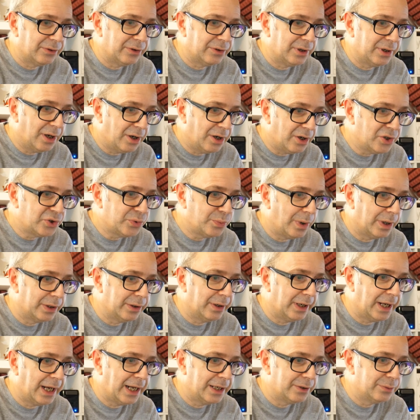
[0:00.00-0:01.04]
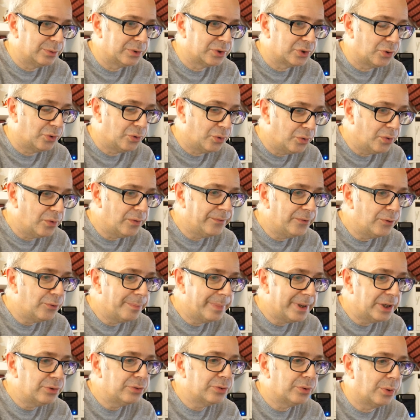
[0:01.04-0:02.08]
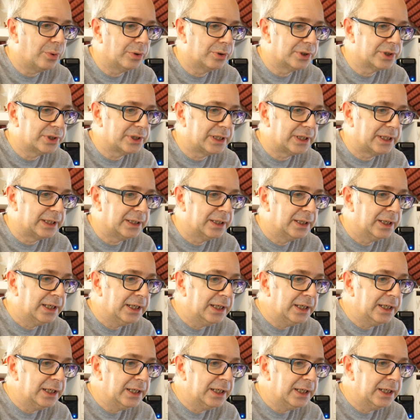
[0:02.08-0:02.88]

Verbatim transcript: The last one I had was awful build quality.